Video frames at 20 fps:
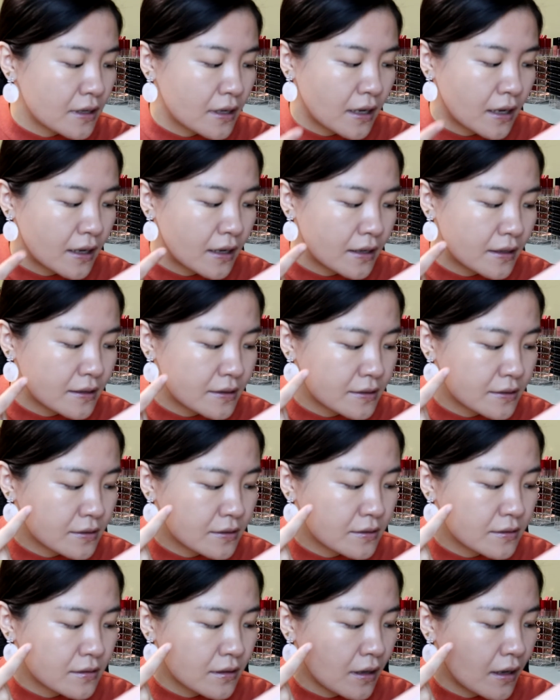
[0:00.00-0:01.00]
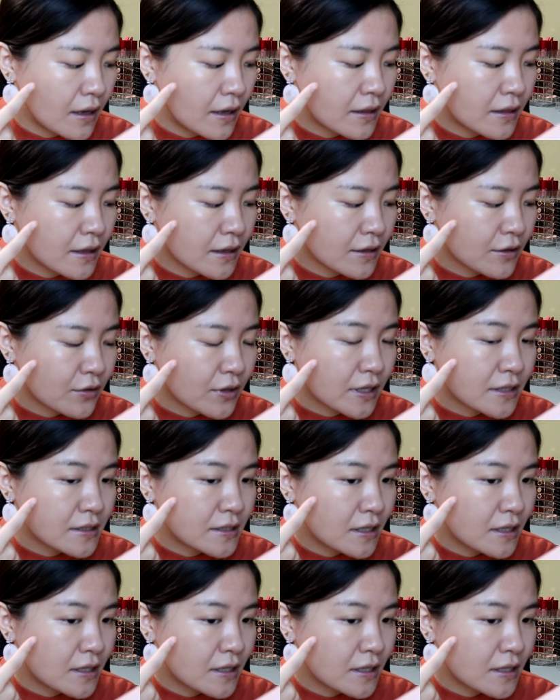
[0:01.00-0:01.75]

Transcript: as I think you can